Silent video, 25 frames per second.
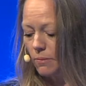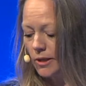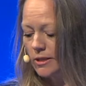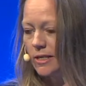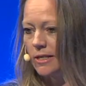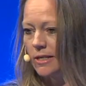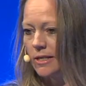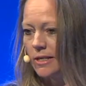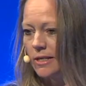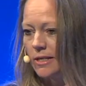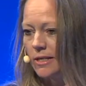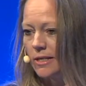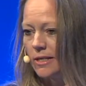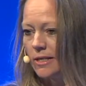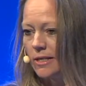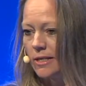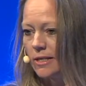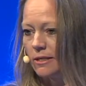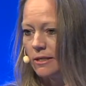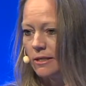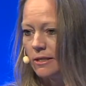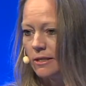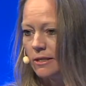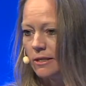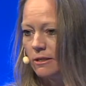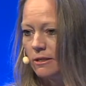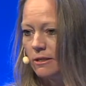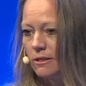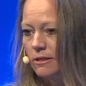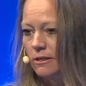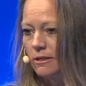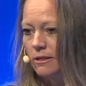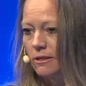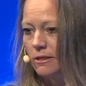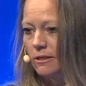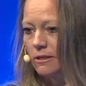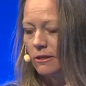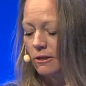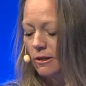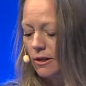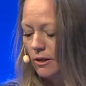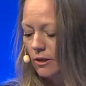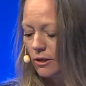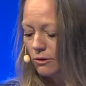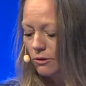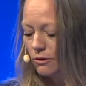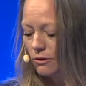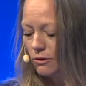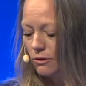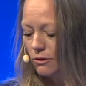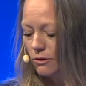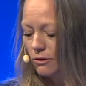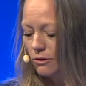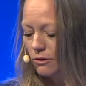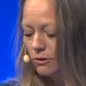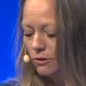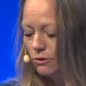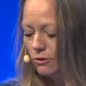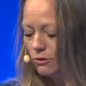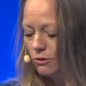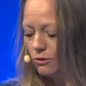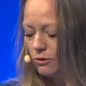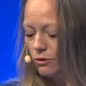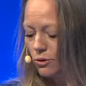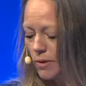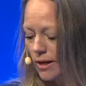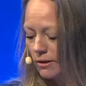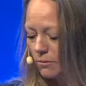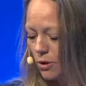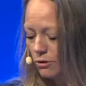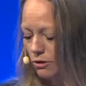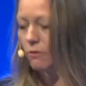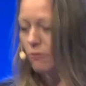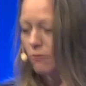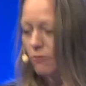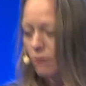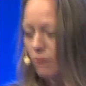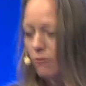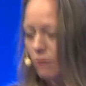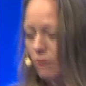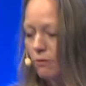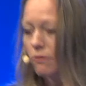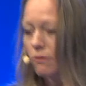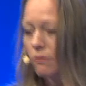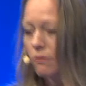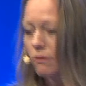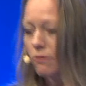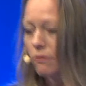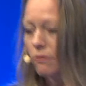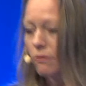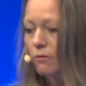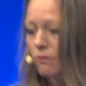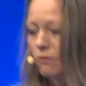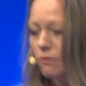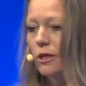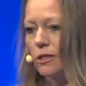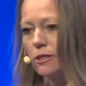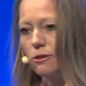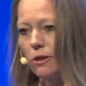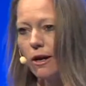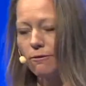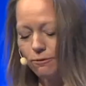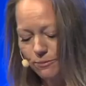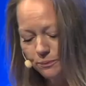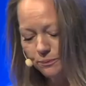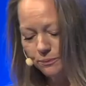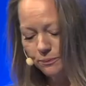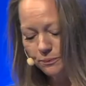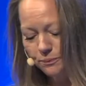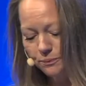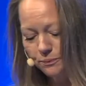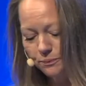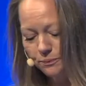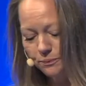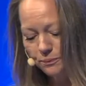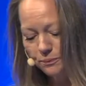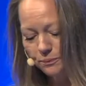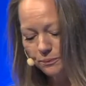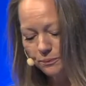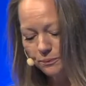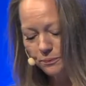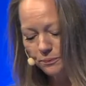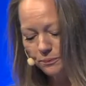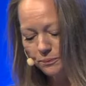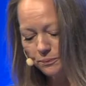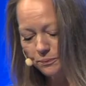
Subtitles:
our region has the precondition to lead the way for the rest of the world,